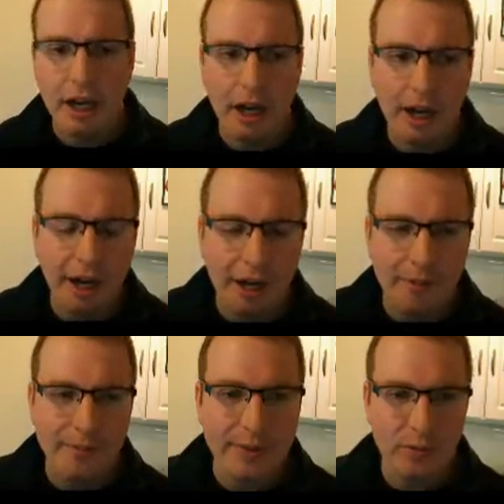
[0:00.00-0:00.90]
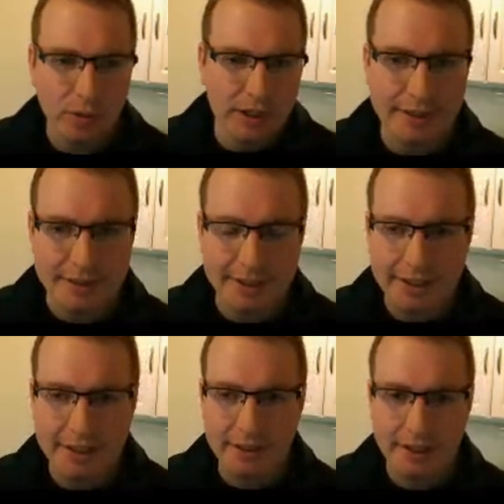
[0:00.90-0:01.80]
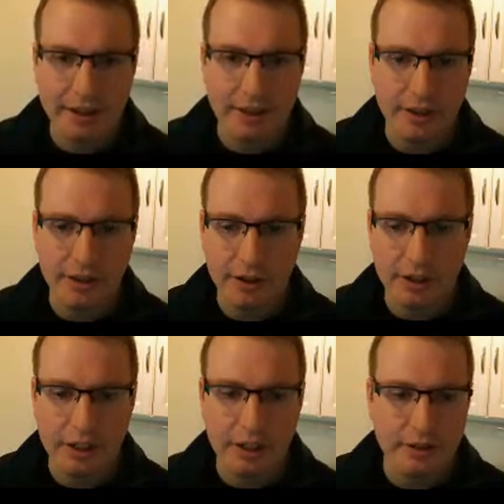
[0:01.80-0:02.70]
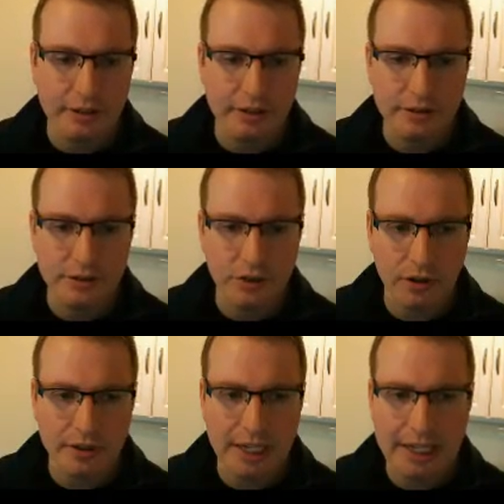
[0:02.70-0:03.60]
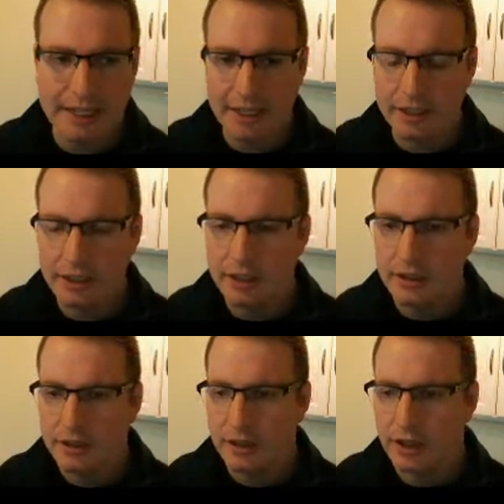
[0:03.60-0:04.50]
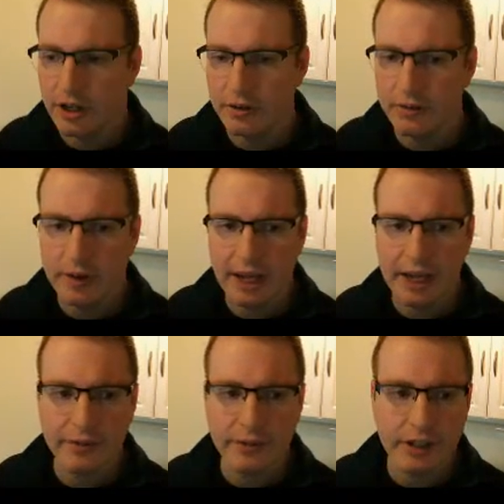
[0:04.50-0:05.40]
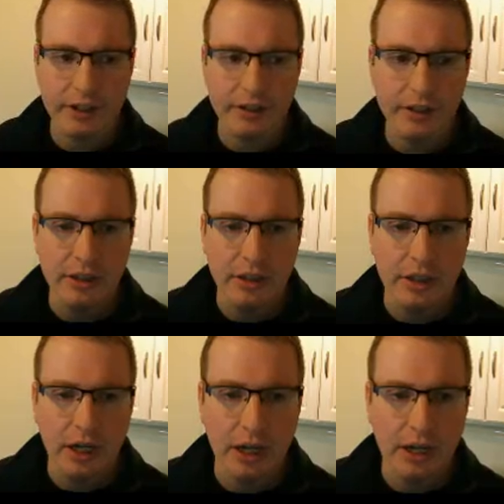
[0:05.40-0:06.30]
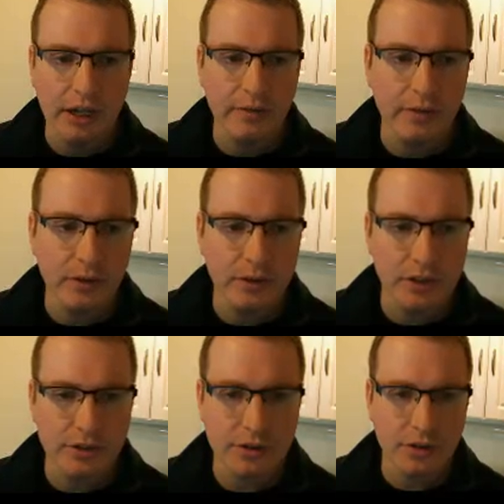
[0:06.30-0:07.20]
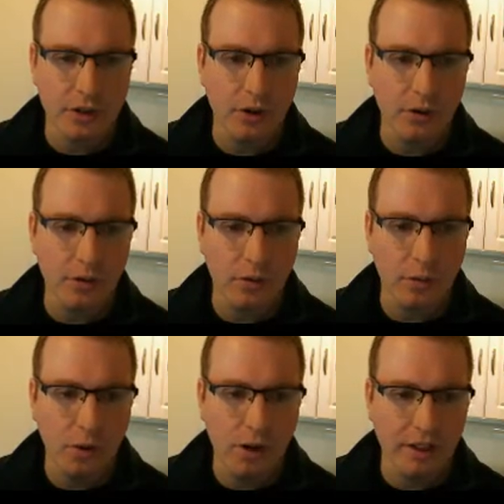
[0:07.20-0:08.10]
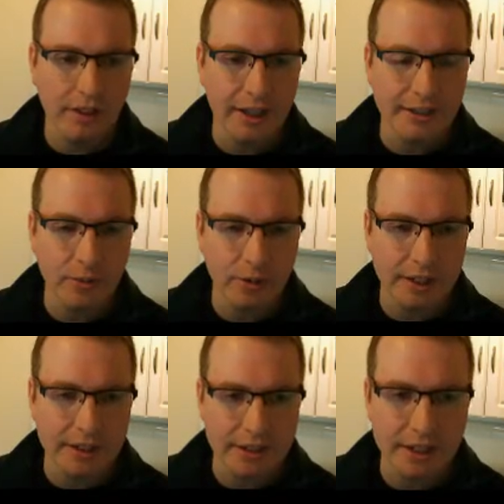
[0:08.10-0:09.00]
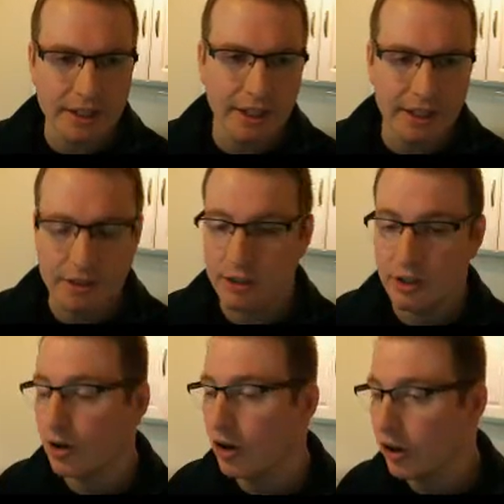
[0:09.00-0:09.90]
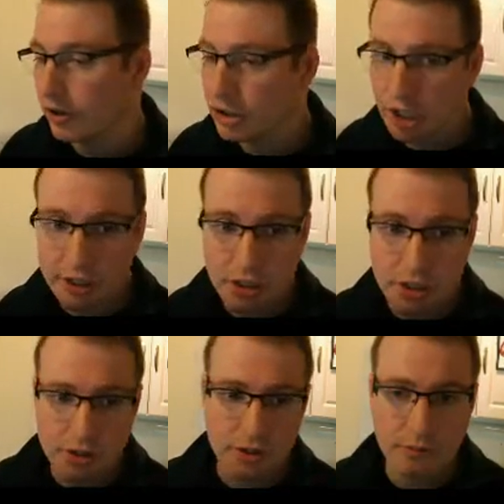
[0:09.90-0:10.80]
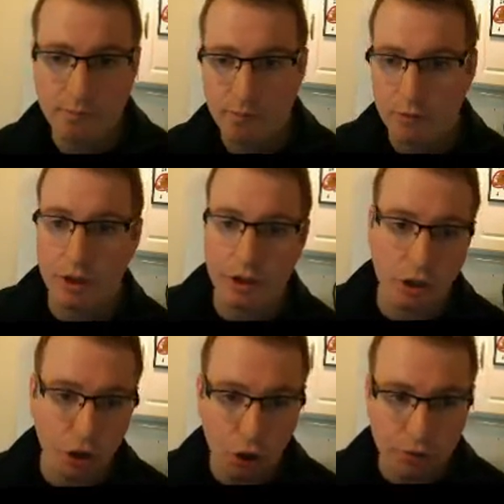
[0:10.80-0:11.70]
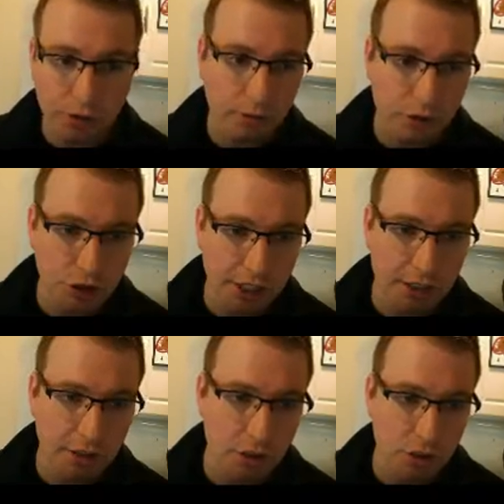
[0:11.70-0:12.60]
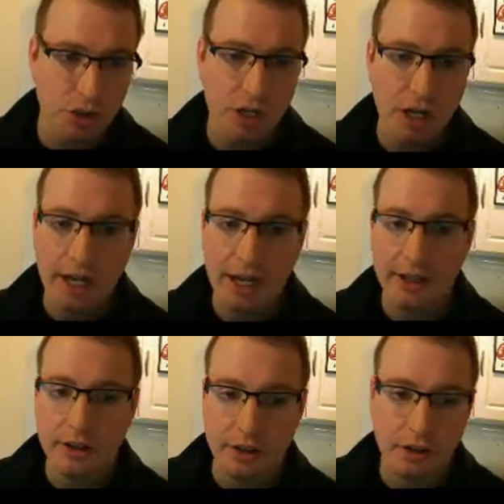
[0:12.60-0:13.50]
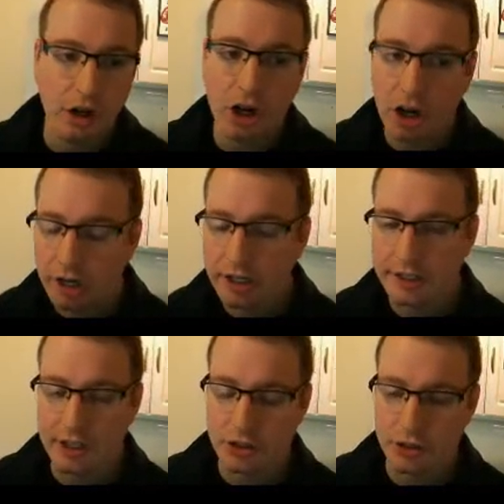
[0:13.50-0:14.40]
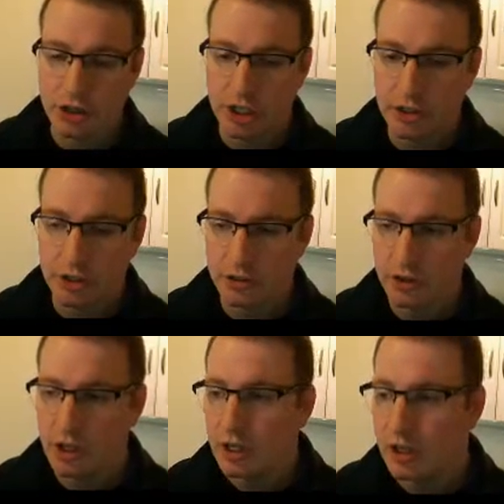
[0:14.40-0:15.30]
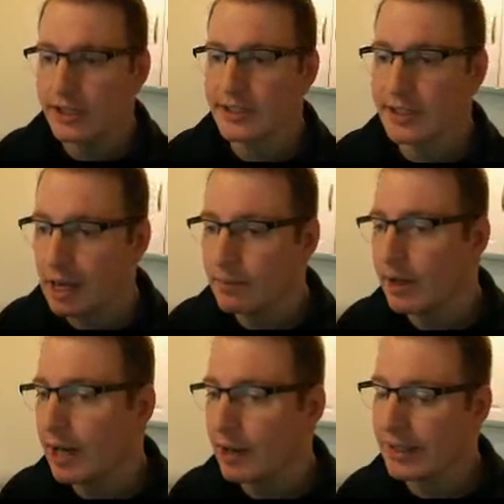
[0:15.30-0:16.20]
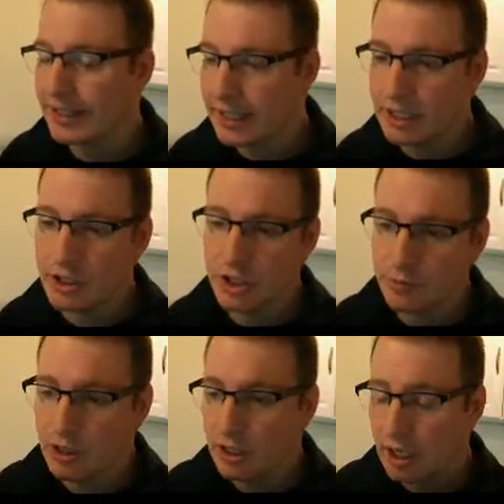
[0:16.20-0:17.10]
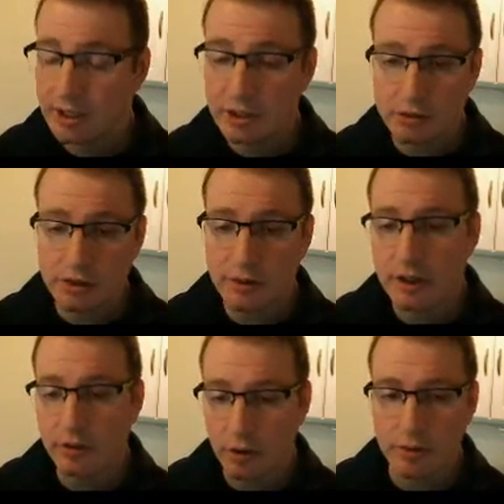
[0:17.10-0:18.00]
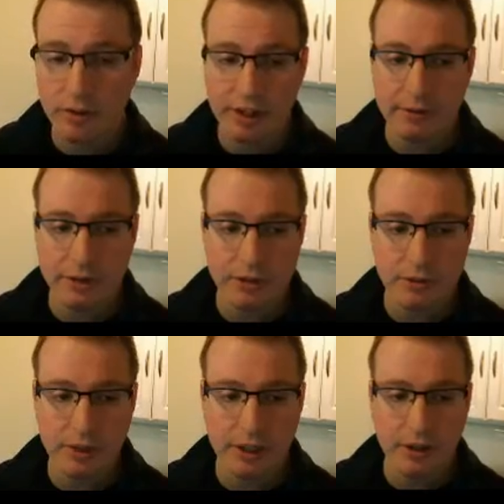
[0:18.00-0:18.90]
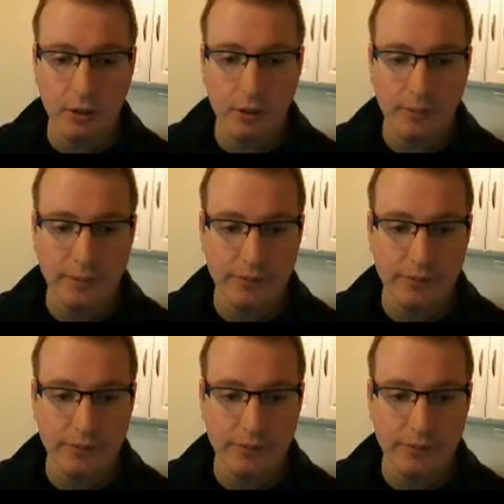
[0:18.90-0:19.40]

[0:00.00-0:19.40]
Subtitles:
We're going to see that they are going to start taking, African influences. So one of the things that we're going to see is their art changes, their clothing will change, and their architecture changes. They stop copying Egypt and start doing their own thing, which is really cool.